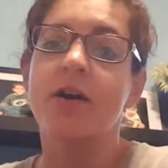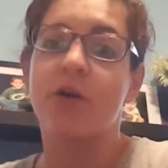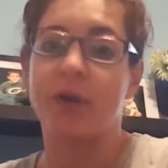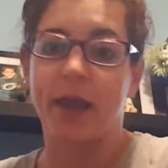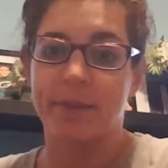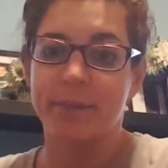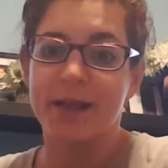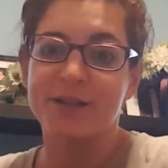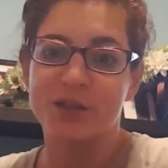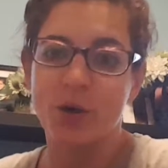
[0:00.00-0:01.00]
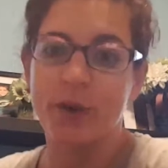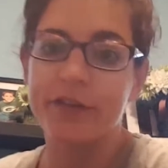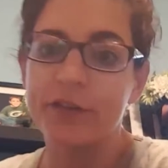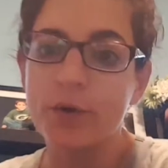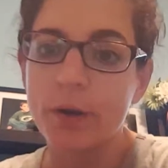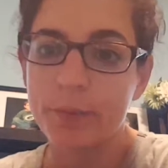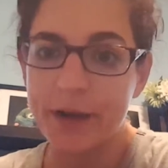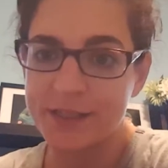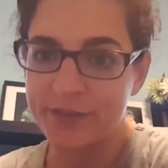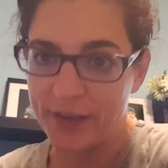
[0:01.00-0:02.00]
Okay, so if you are
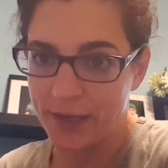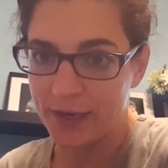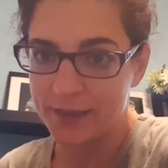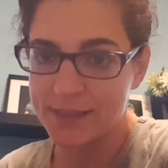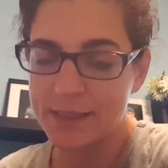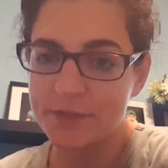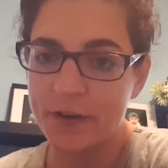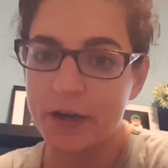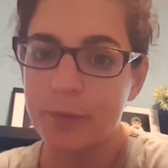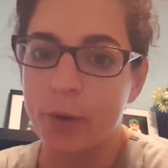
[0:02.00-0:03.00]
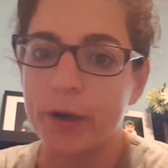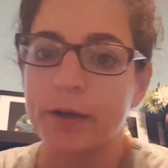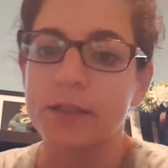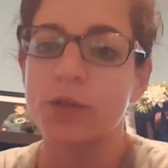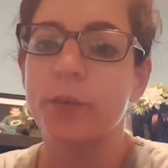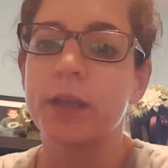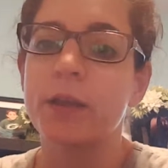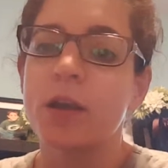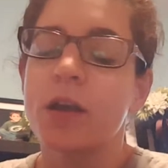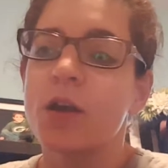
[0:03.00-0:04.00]
breastfeeding, this is very important. So
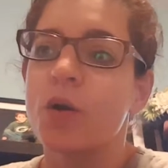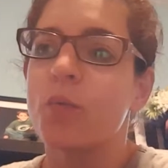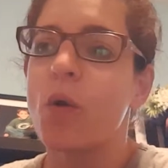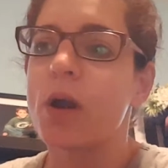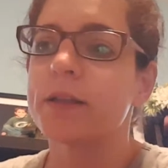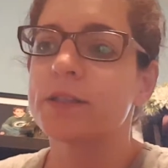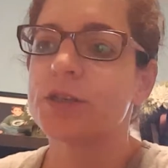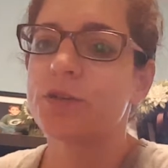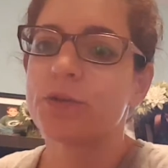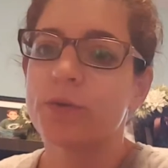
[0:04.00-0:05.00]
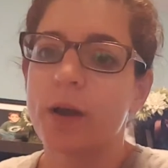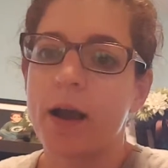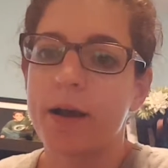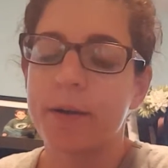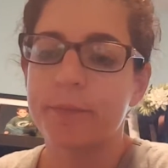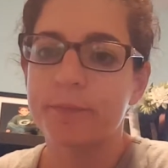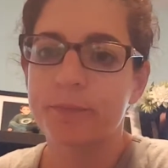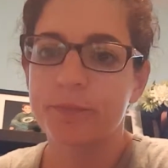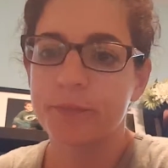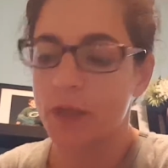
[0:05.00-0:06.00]
we want to,
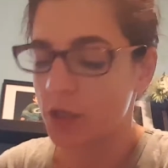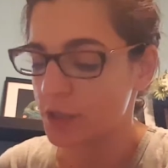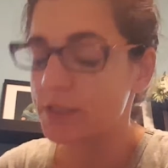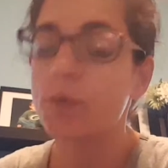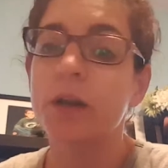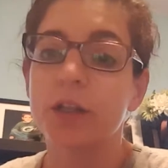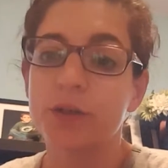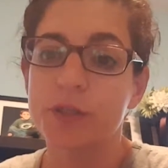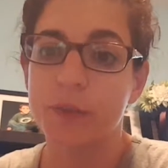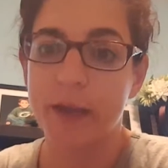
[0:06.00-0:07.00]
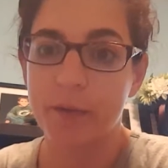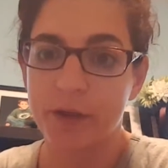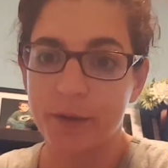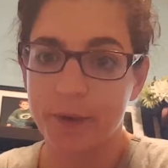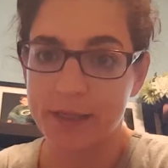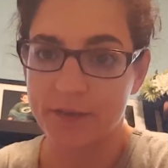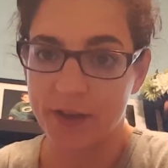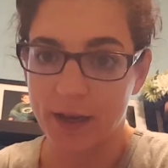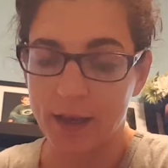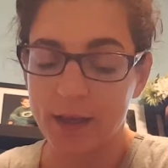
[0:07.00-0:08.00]
you still want to lose weight while you're
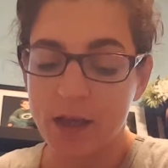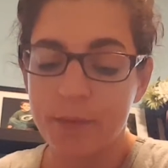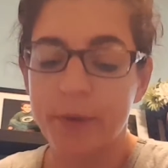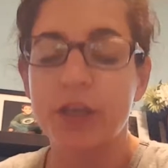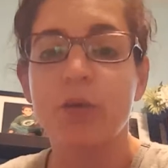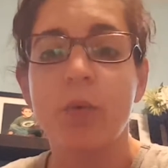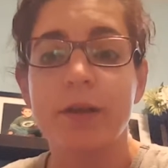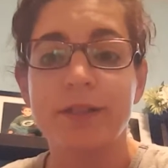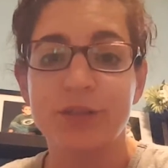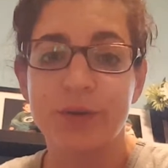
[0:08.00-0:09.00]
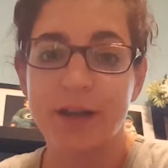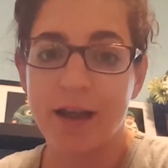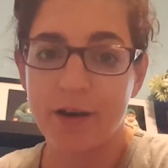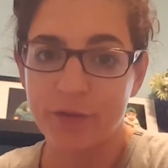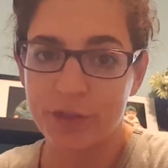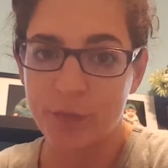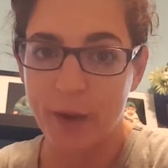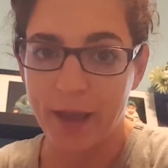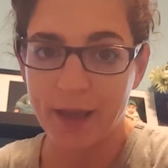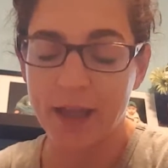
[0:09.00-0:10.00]
breastfeeding, but you want to do it in a healthy
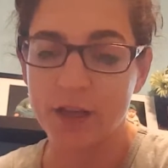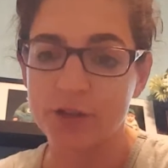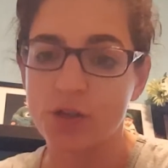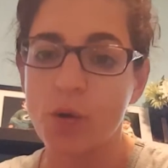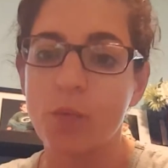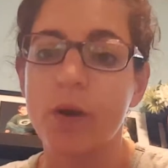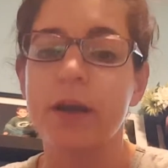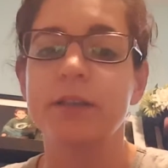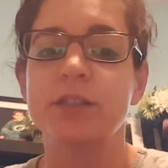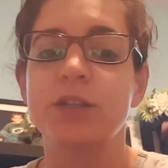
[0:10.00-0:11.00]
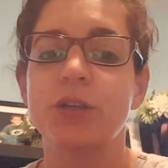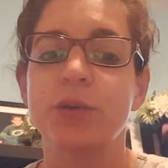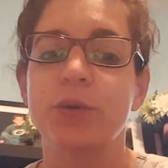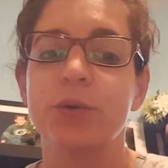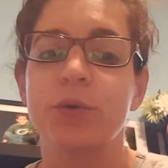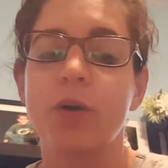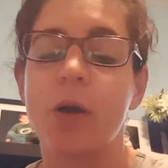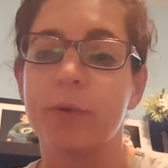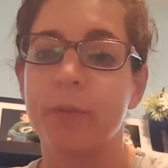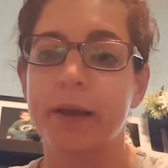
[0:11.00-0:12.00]
way, and you don't want to
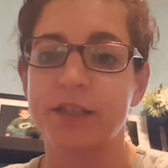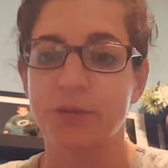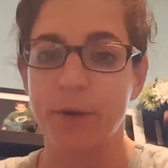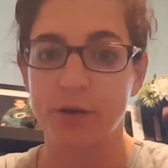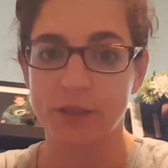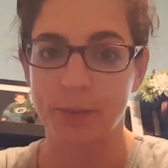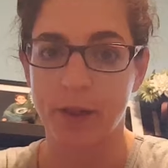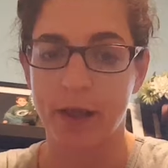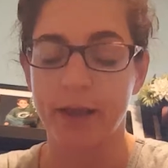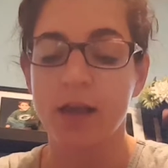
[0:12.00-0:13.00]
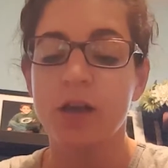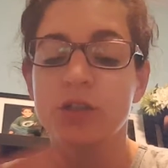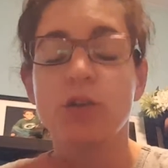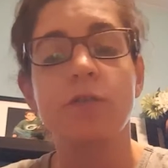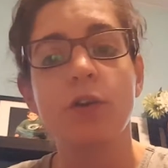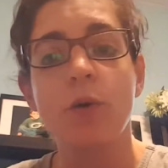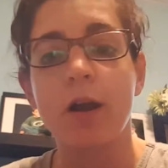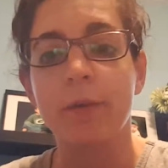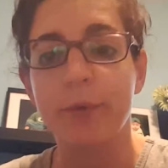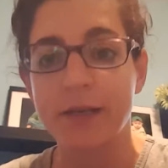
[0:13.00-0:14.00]
compromise your milk supply. So if you
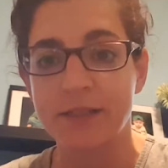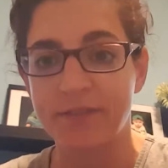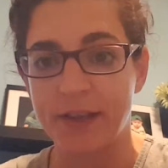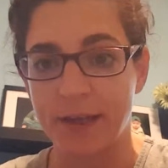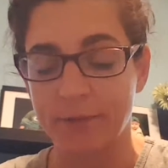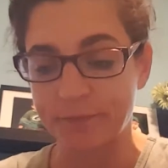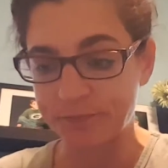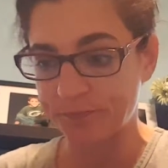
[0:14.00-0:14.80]
are breastfeeding,